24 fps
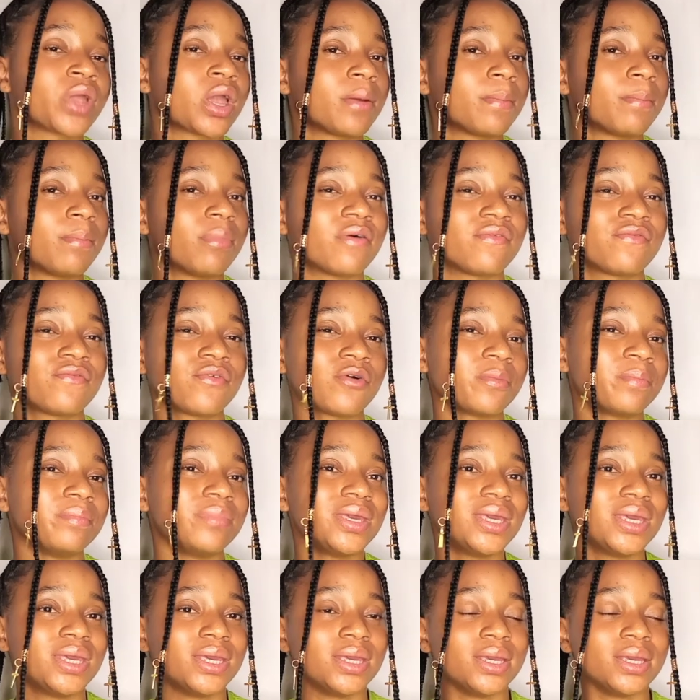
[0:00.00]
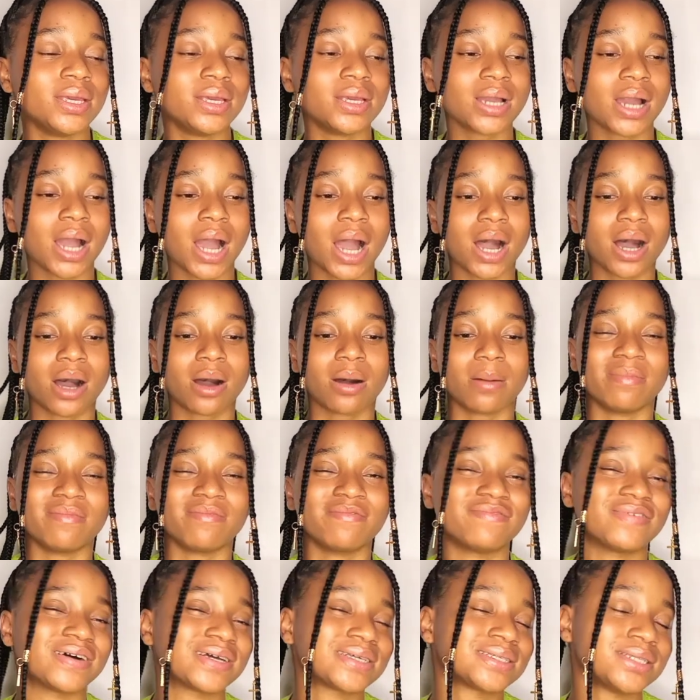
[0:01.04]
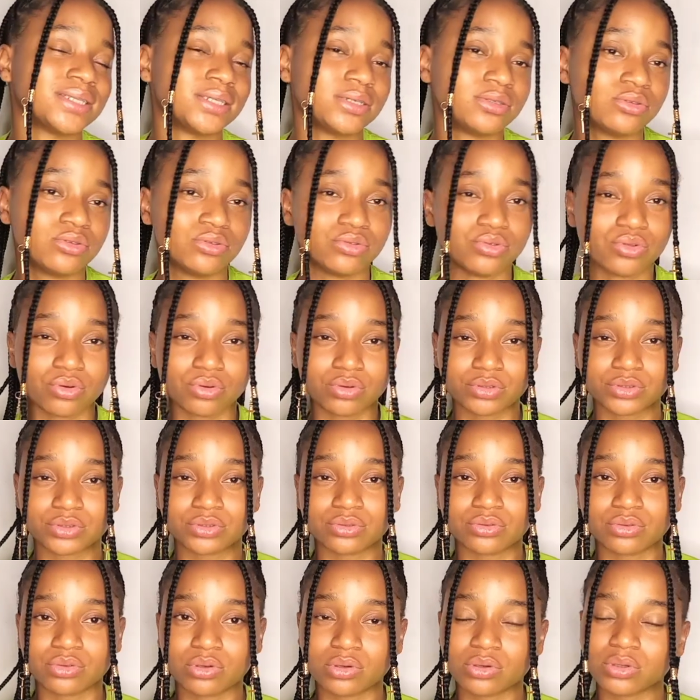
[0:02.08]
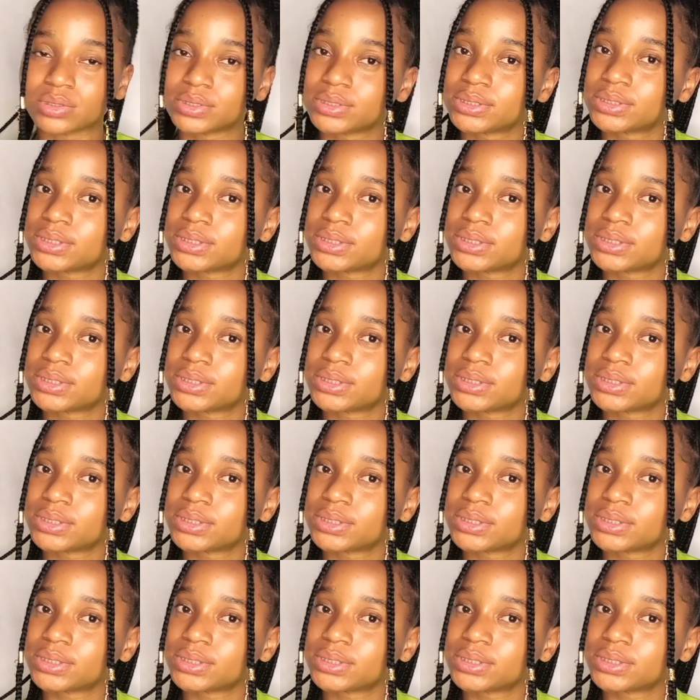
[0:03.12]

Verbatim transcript: but for me um vaseline does not